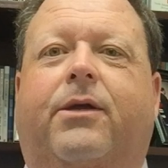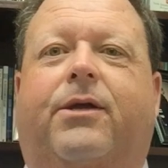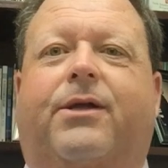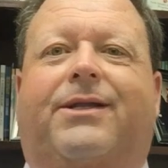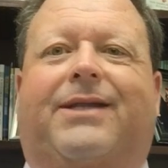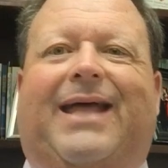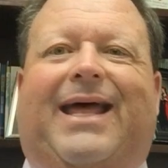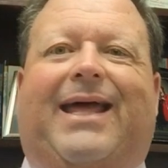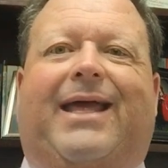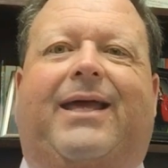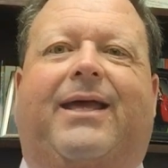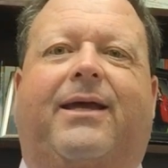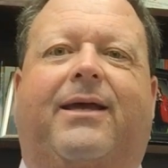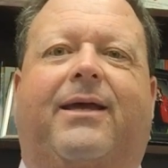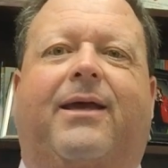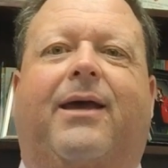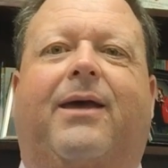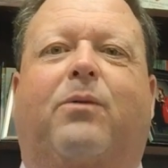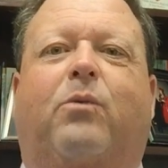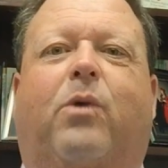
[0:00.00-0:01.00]
Good day,
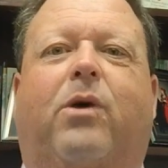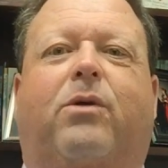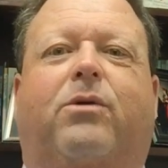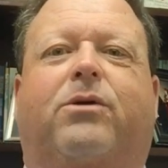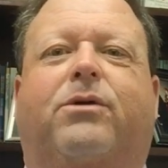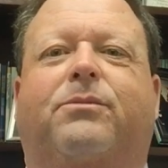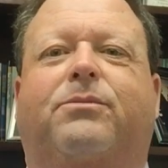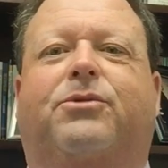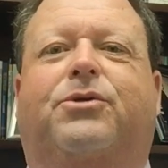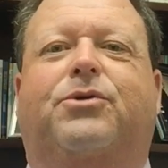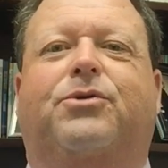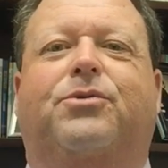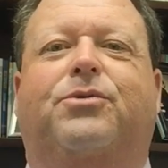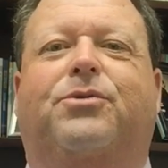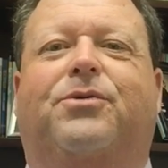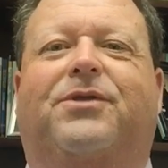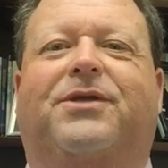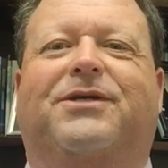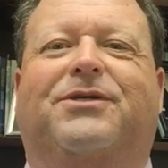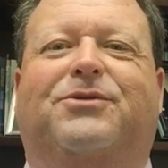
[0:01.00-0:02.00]
and welcome
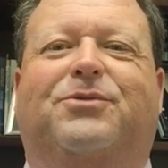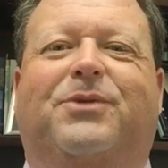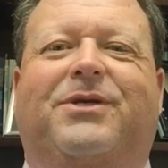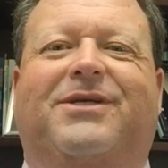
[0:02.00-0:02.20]
to this